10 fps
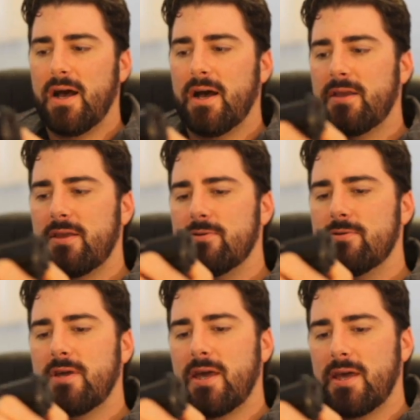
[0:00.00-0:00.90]
you
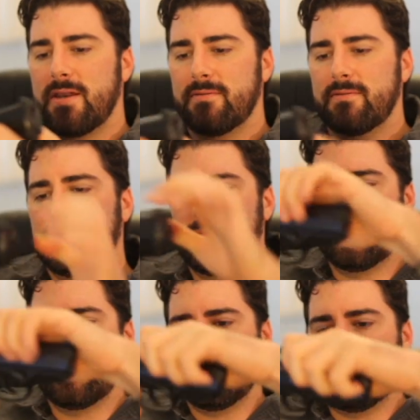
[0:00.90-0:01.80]
can
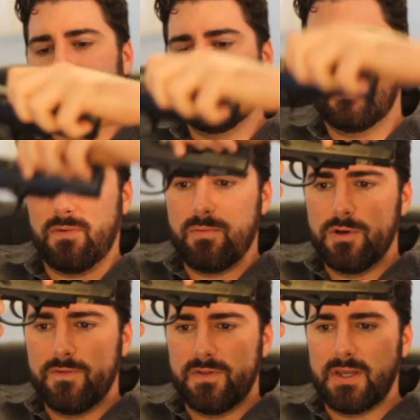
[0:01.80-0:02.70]

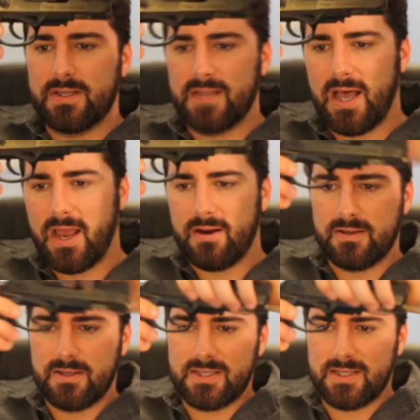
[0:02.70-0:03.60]
remove the entire
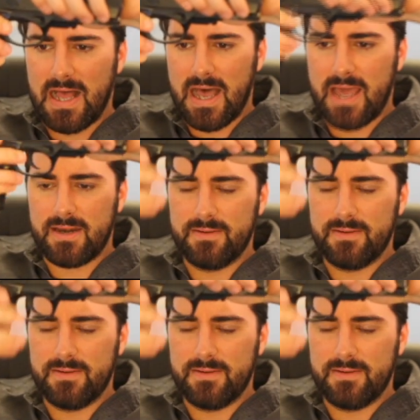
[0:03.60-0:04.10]
slide